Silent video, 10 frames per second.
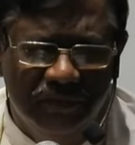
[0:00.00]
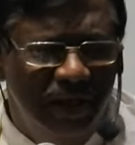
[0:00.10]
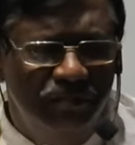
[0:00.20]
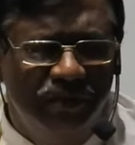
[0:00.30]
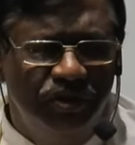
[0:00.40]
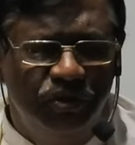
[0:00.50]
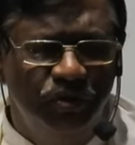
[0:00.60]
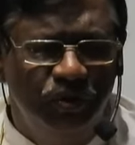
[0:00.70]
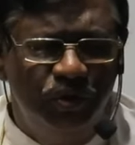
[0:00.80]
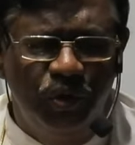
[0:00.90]
Help us
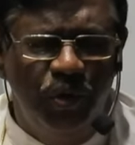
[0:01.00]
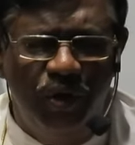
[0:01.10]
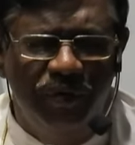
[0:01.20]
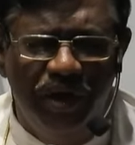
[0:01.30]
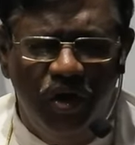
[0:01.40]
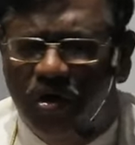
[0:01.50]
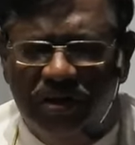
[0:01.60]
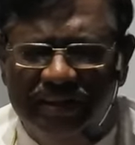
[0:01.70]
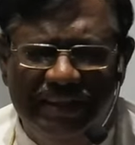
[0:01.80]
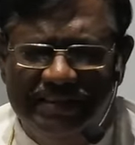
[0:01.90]
to throw away
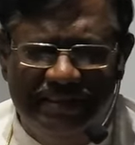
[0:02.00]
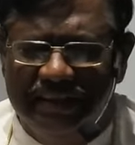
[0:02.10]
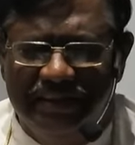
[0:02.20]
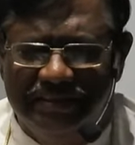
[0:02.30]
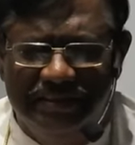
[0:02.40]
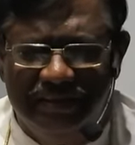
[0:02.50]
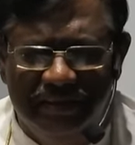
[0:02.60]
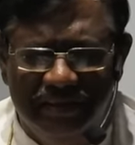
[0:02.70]
all these things